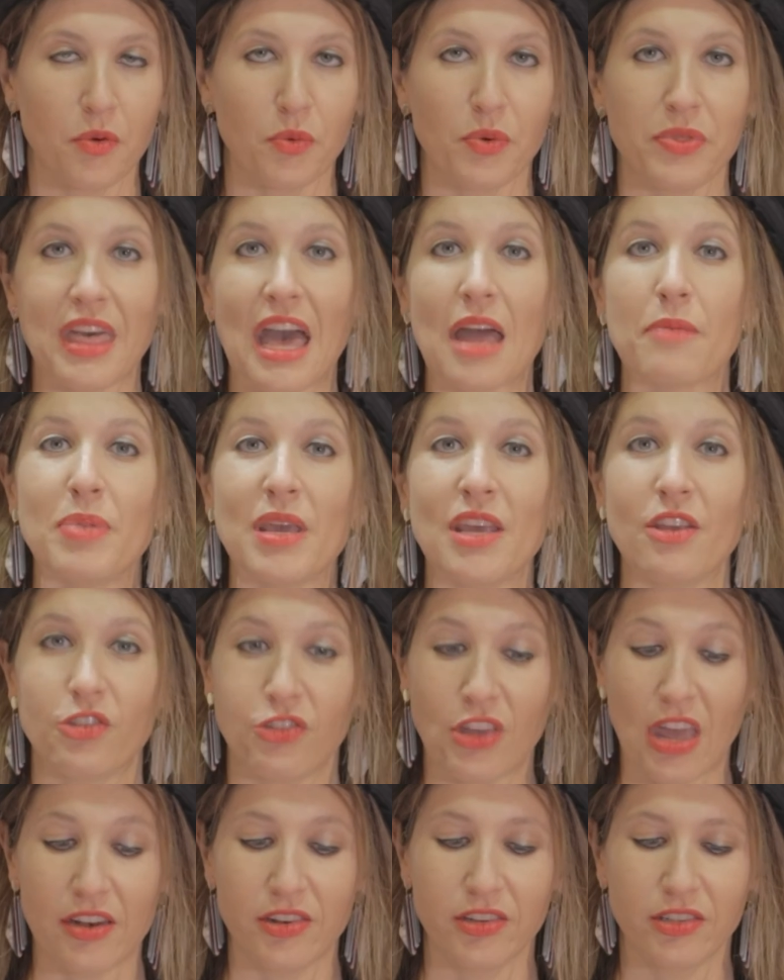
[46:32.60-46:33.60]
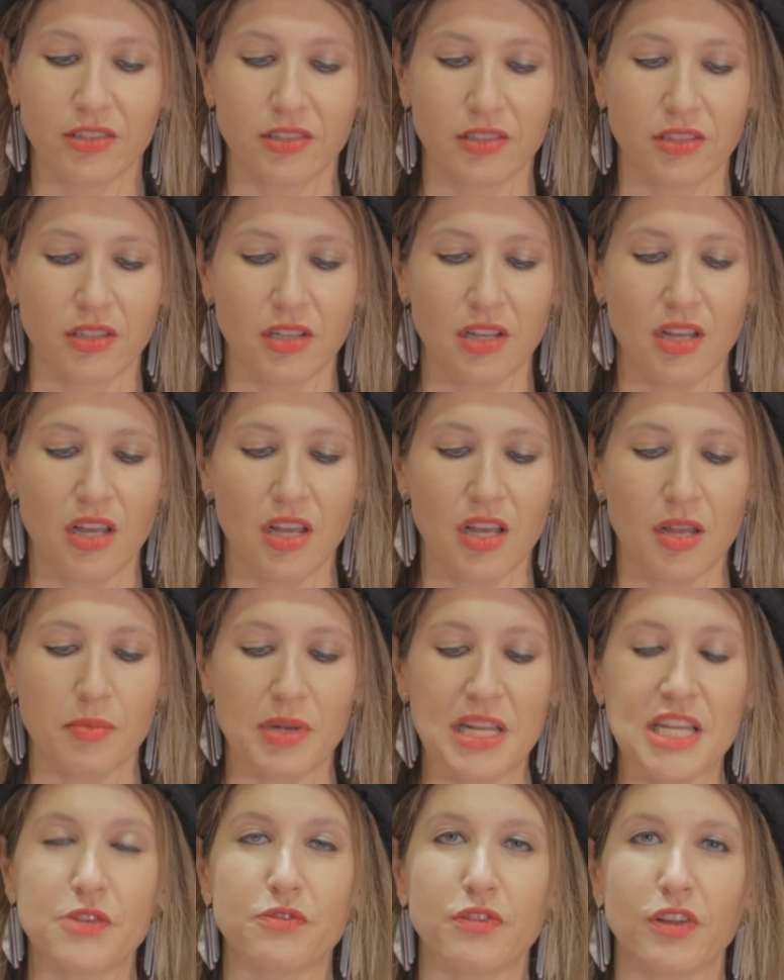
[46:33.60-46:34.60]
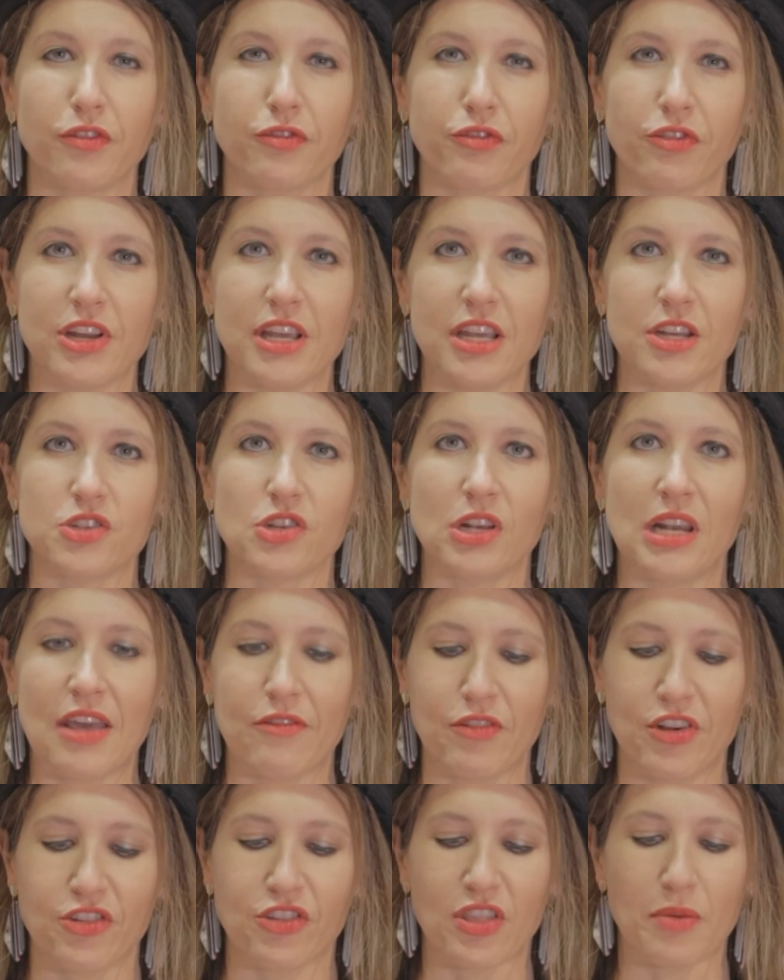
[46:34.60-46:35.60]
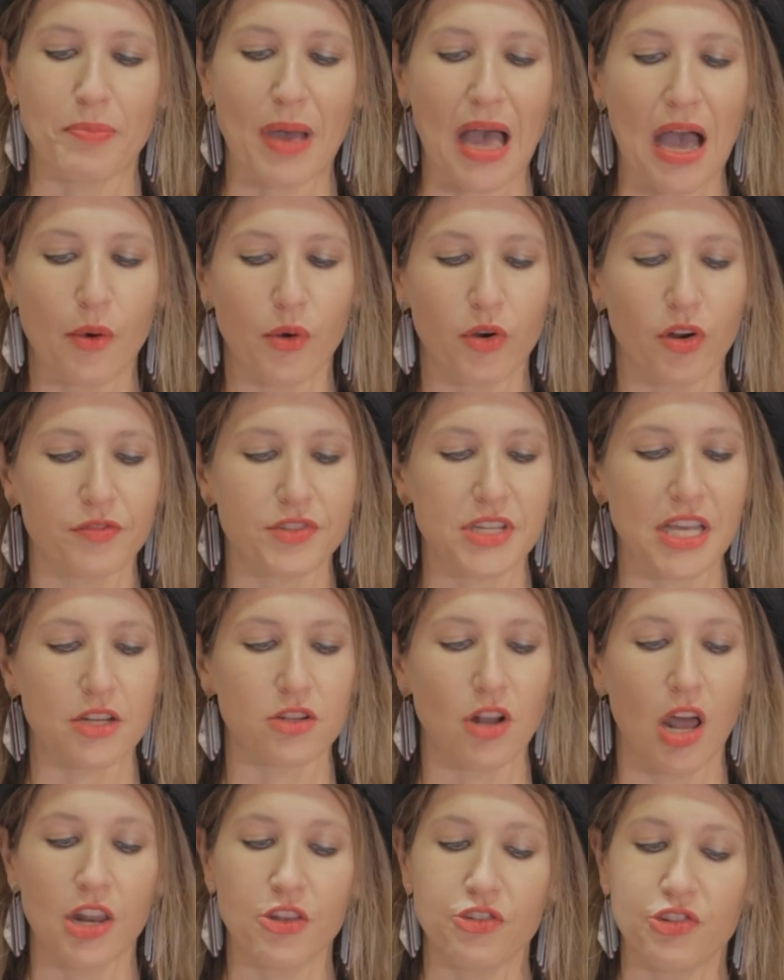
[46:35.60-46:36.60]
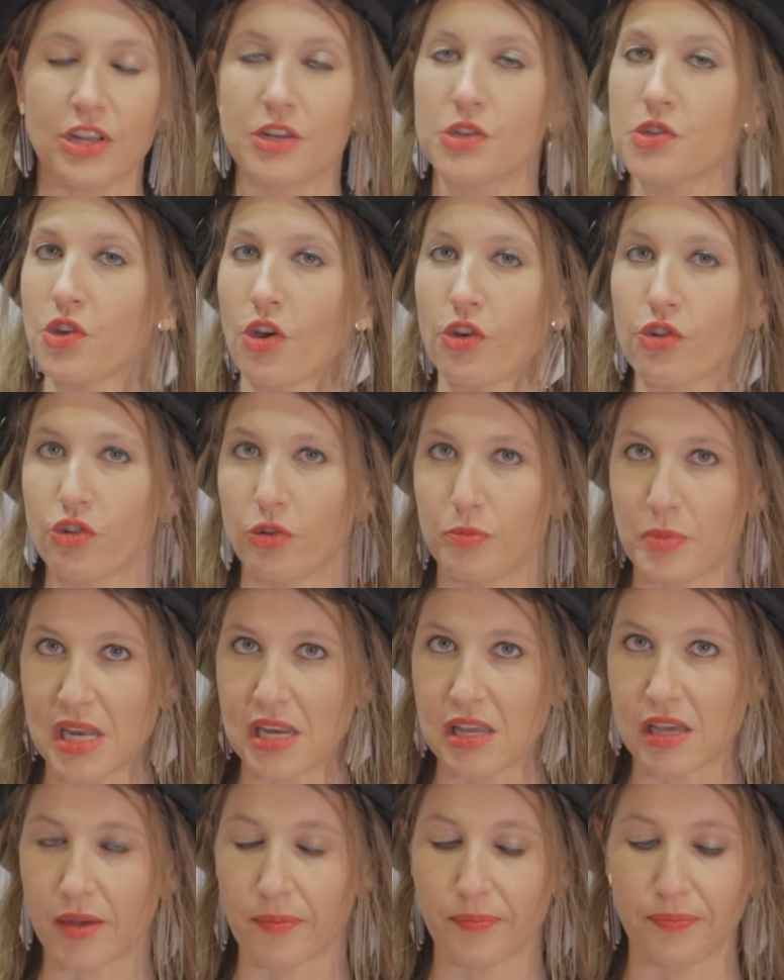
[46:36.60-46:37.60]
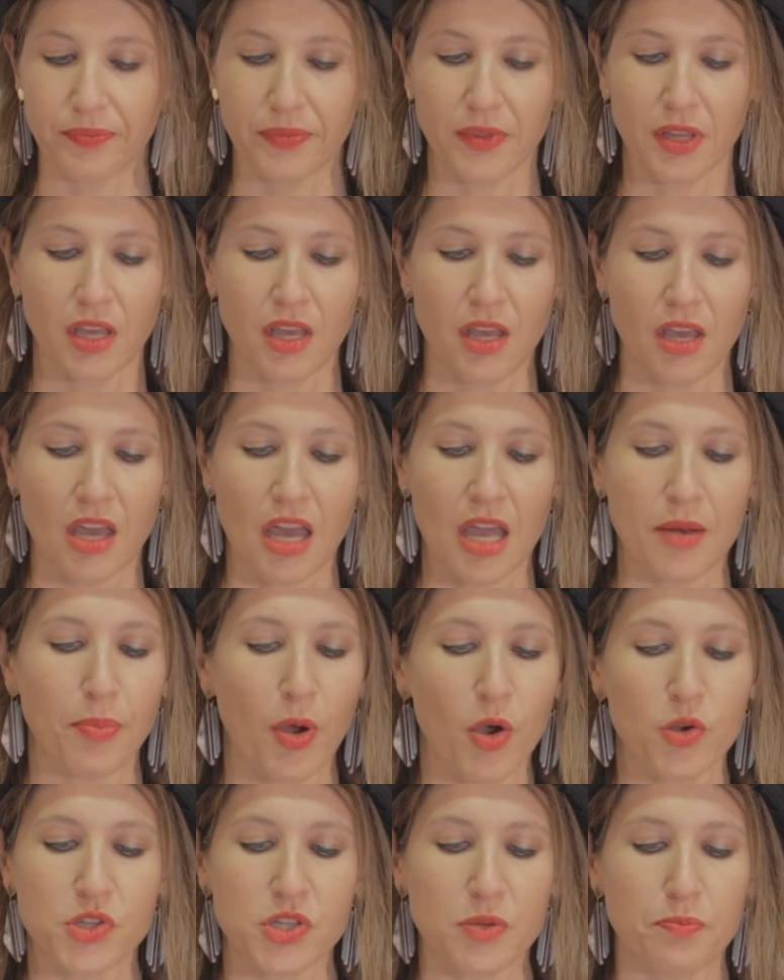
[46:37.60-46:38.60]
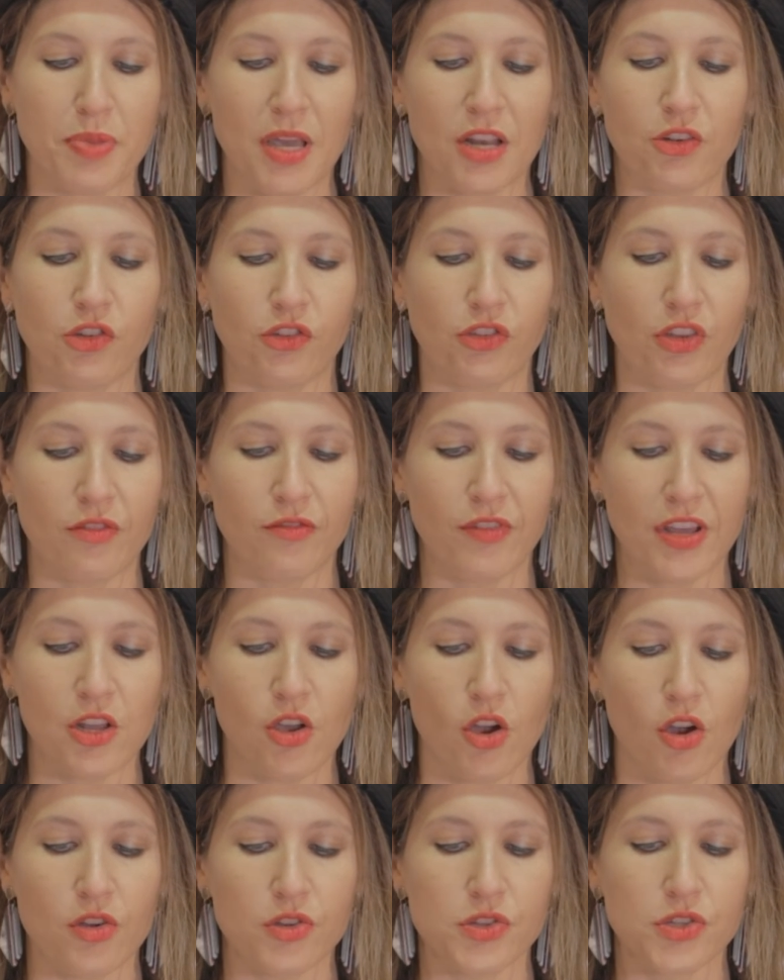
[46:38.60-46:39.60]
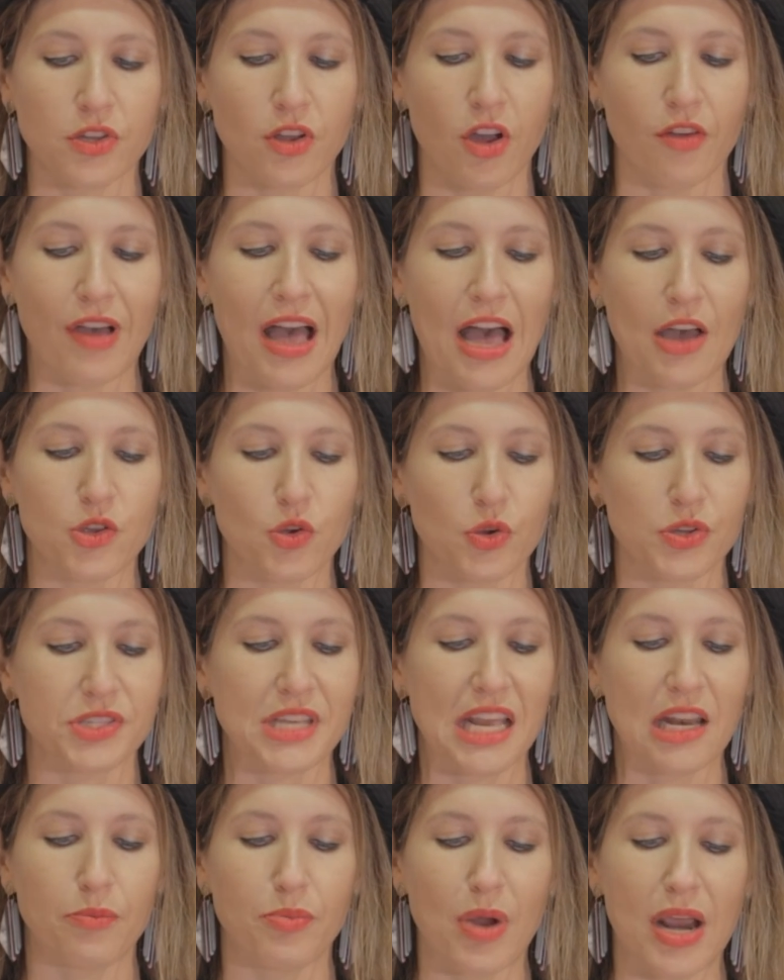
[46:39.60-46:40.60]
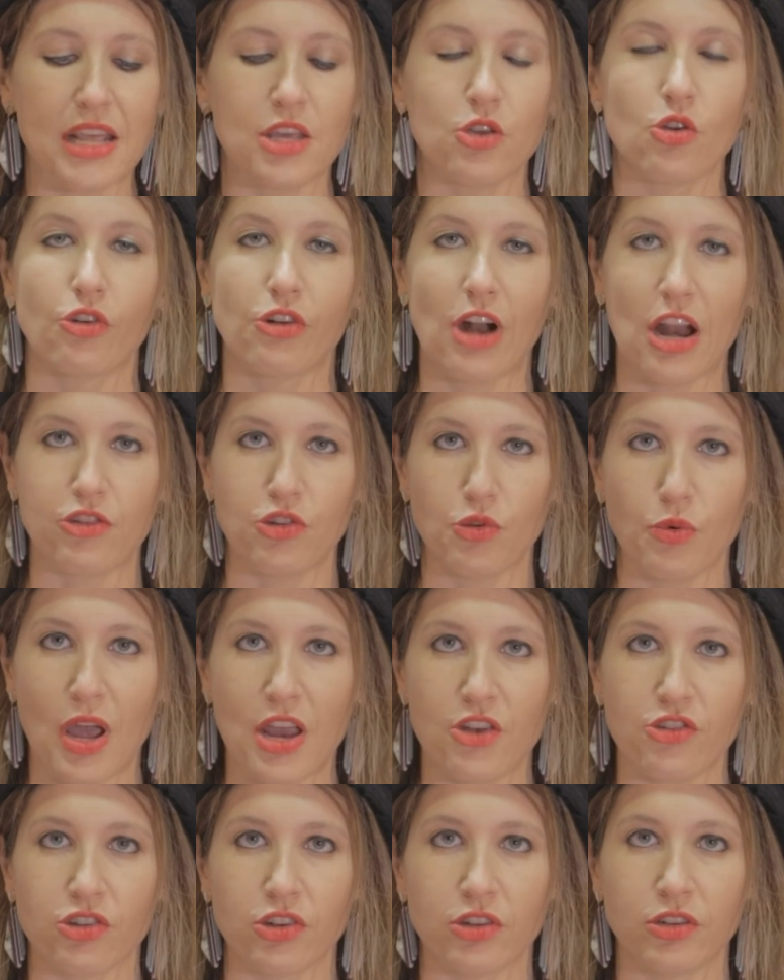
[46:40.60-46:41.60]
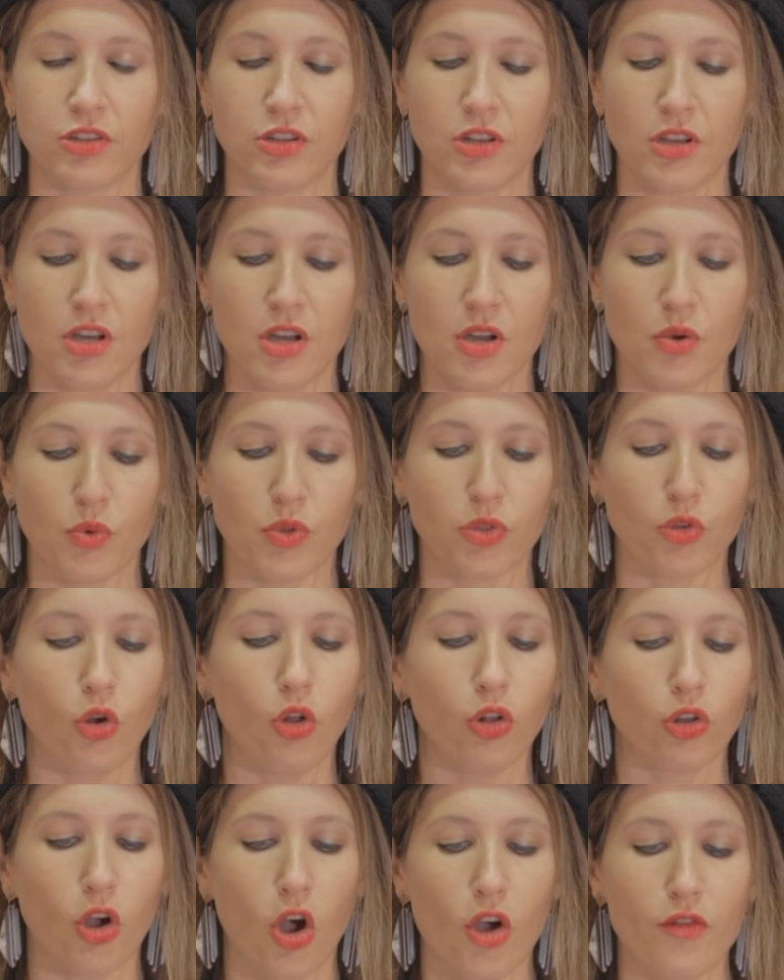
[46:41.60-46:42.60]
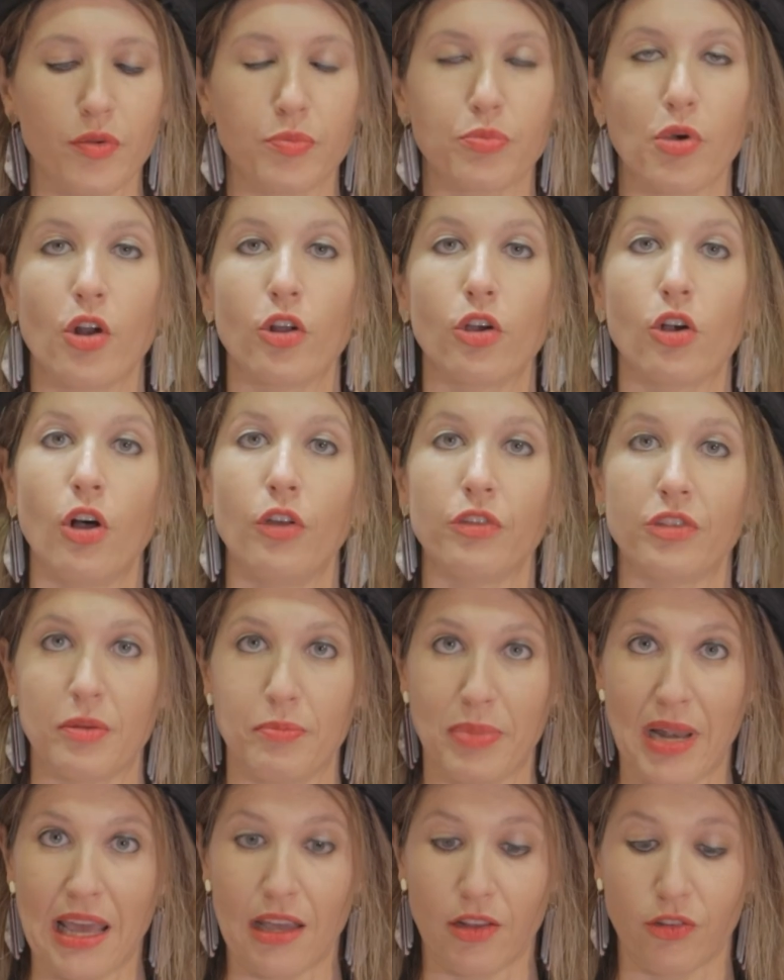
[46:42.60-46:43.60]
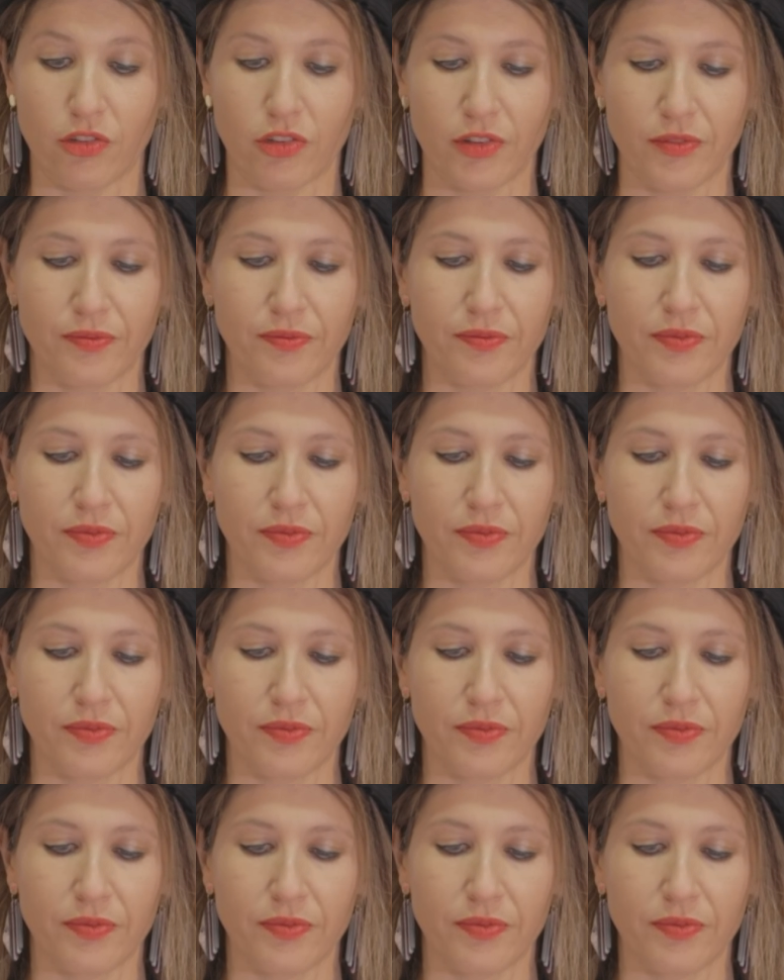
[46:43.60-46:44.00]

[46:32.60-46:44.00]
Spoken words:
With that being said, please feel free to leverage the power of technology and social media and post some pictures and videos of how you're celebrating your graduation with all COVID protocols in place.